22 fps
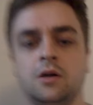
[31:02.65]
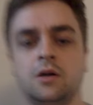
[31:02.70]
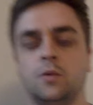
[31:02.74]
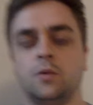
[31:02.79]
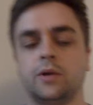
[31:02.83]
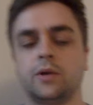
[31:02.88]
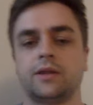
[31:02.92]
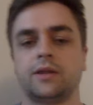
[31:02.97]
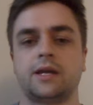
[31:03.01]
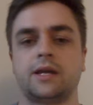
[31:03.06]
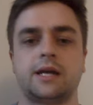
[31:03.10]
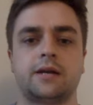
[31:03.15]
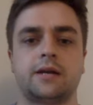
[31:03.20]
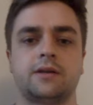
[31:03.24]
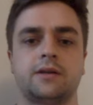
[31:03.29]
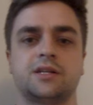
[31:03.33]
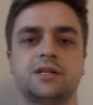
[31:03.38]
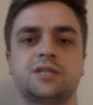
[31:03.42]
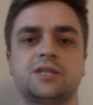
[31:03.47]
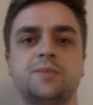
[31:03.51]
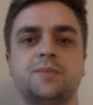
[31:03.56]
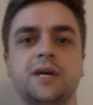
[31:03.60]
We then added
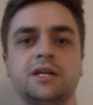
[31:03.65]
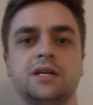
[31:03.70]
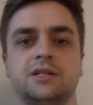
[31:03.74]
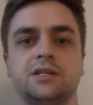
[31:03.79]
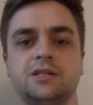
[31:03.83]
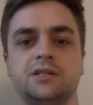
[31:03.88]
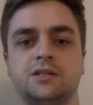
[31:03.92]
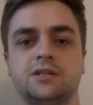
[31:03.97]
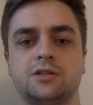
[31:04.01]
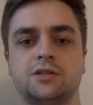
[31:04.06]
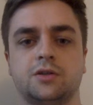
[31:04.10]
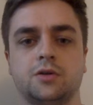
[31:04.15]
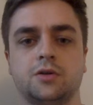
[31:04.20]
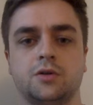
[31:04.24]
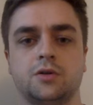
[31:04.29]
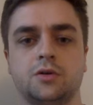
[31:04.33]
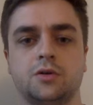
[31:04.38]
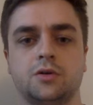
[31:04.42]
a space to